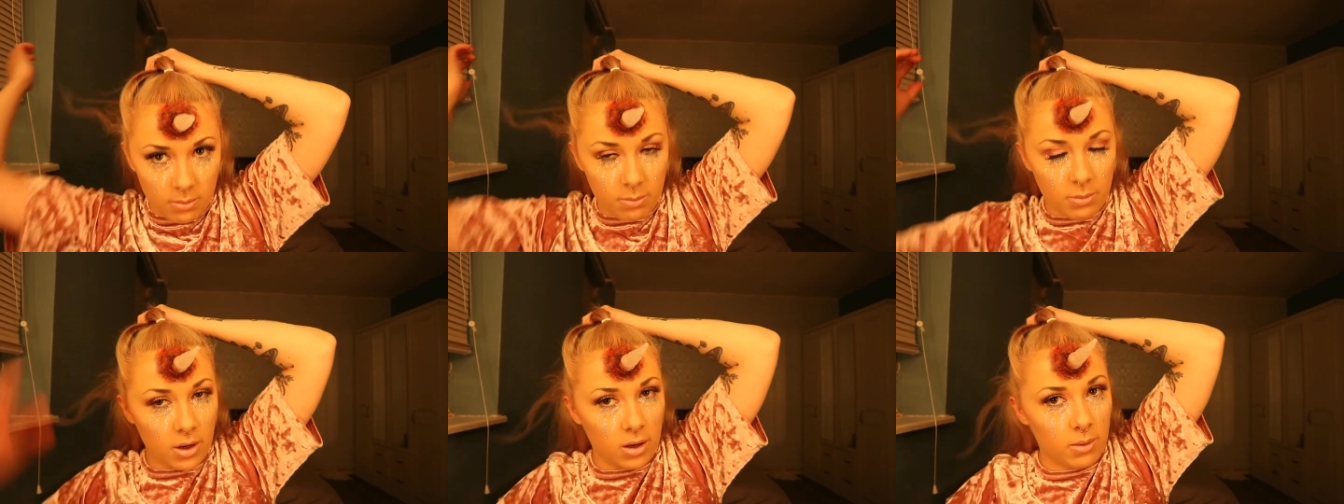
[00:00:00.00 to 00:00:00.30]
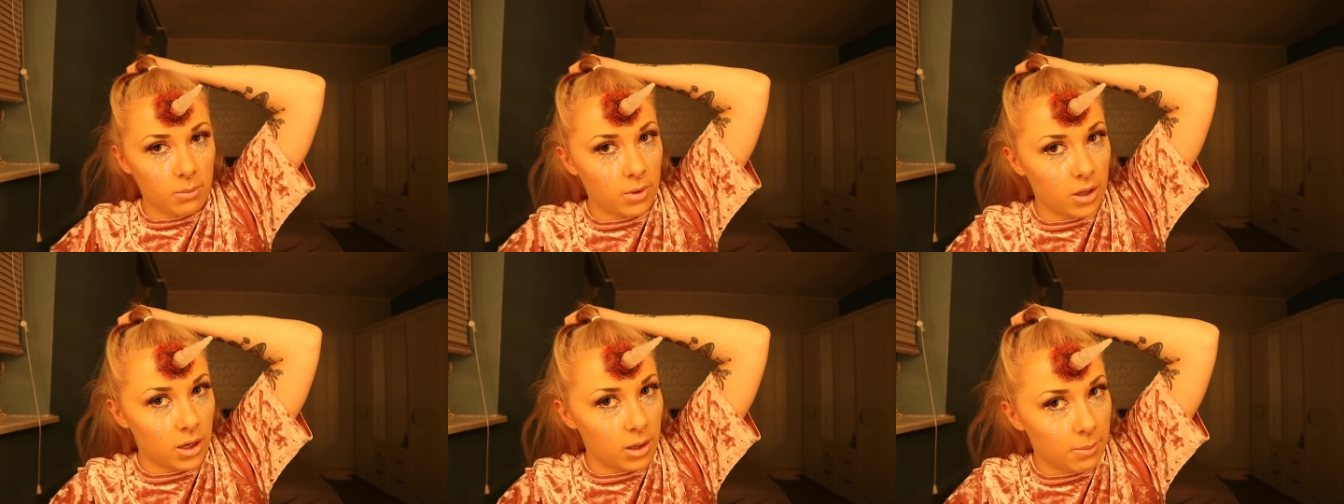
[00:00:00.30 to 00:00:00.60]
But
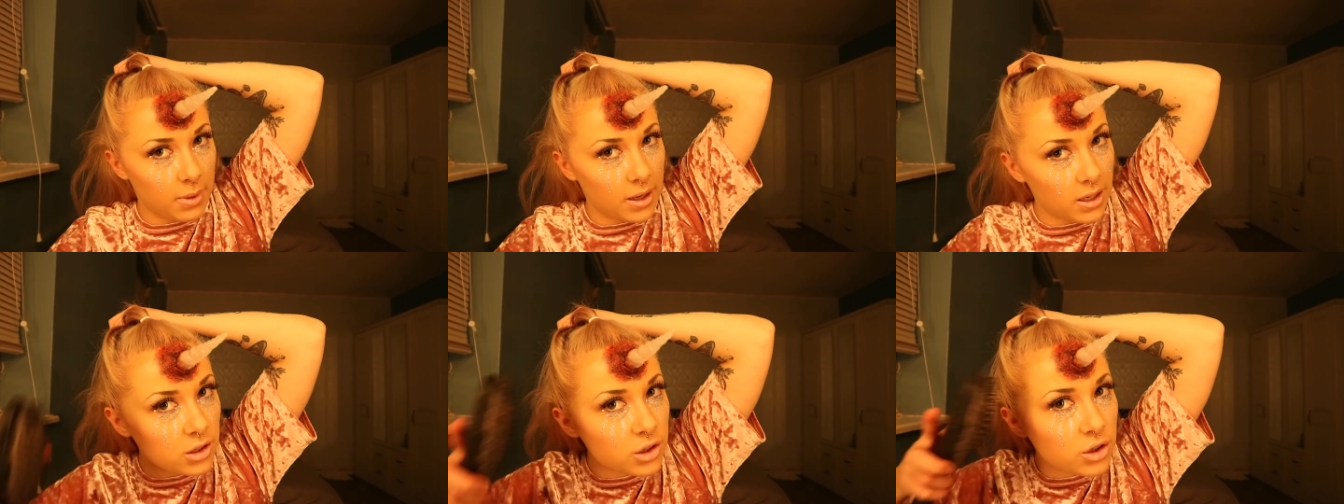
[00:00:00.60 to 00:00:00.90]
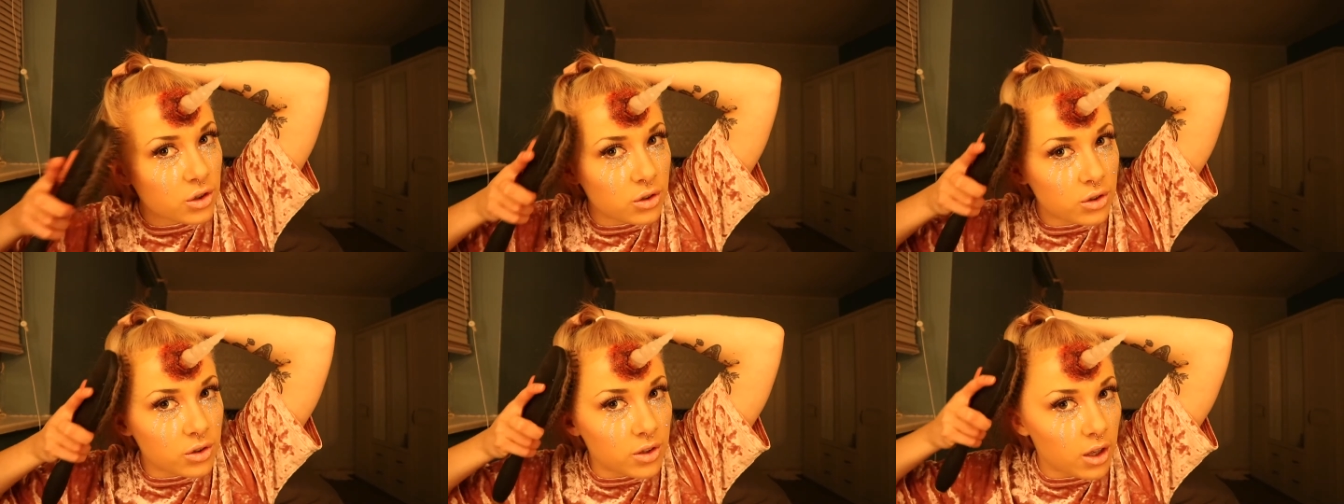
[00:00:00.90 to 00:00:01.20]
I'm going to make
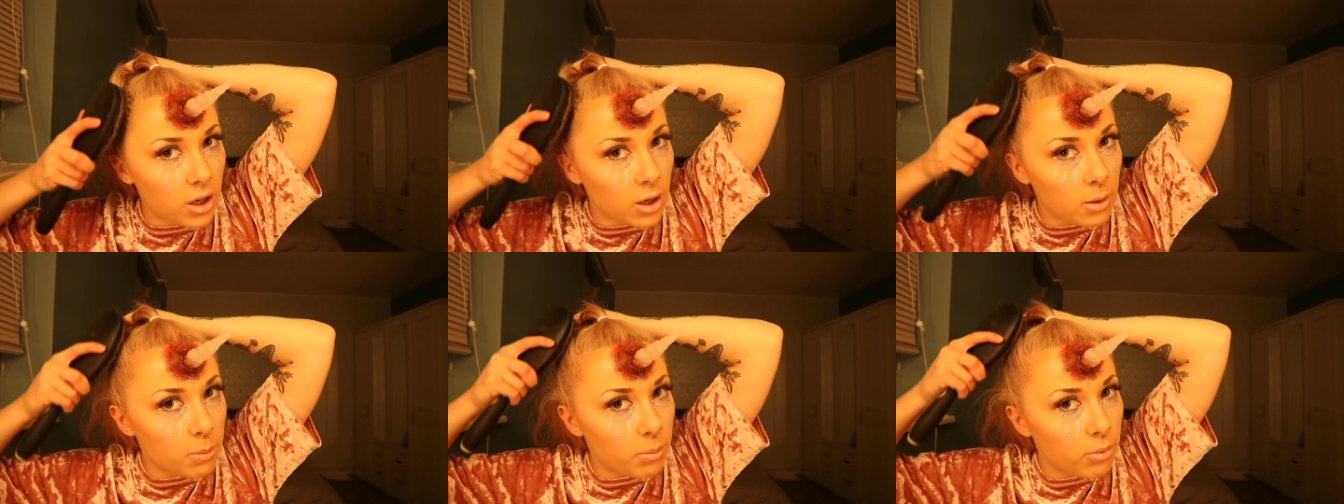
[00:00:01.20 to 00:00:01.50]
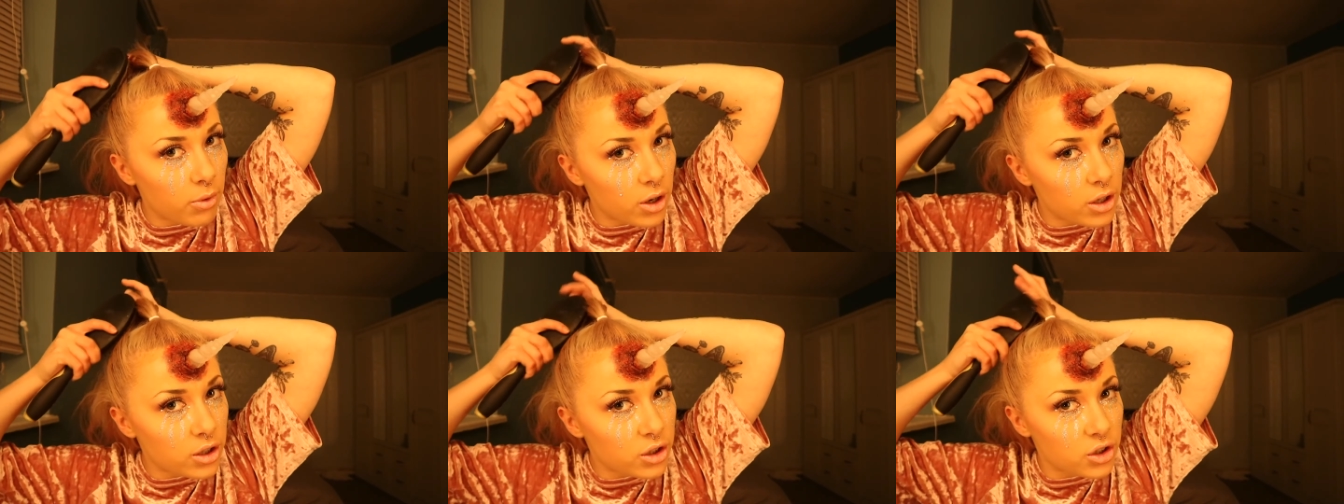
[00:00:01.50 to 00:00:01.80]
sure that I
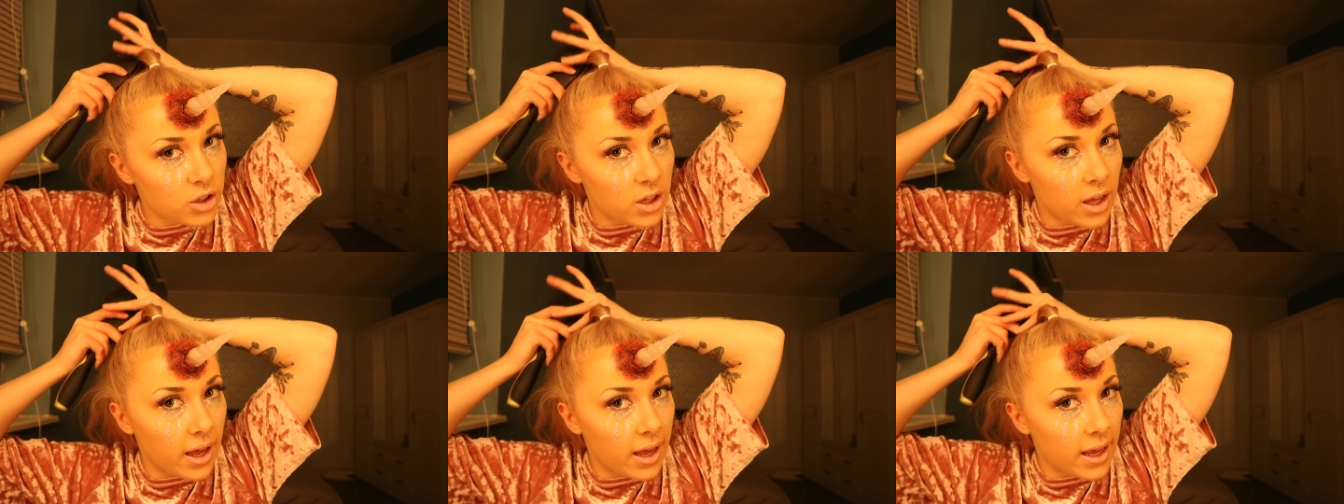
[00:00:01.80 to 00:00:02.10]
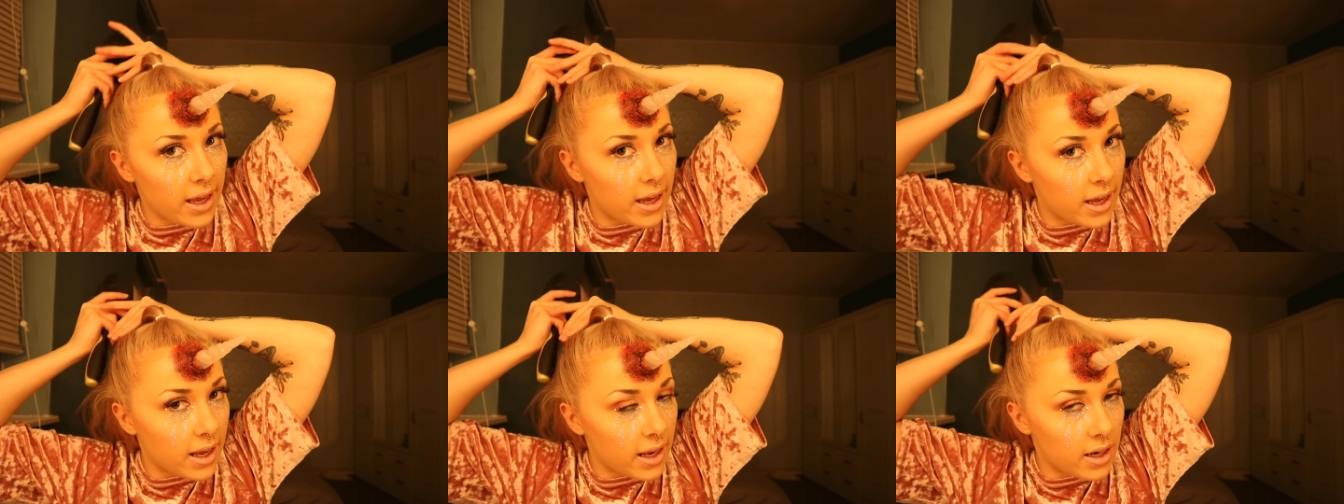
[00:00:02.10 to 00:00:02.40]
brush
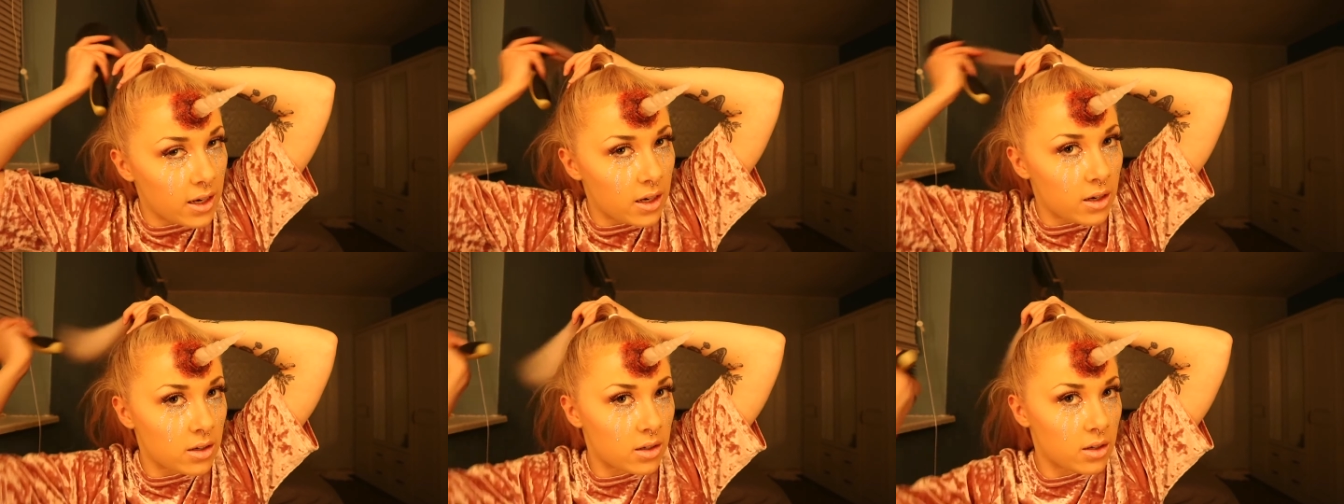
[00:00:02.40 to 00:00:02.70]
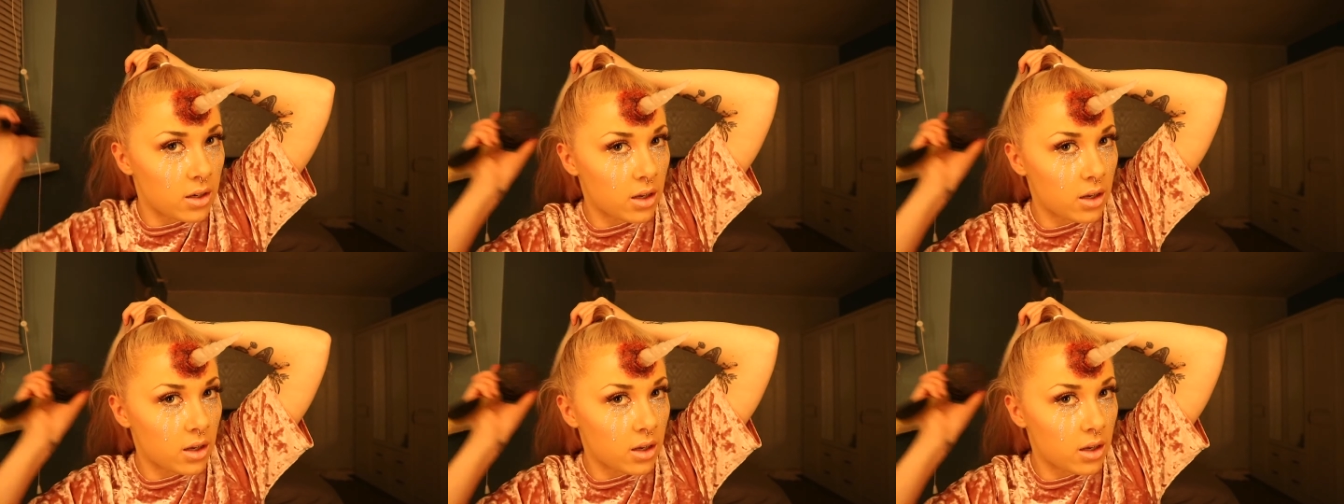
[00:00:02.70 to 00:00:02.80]
that in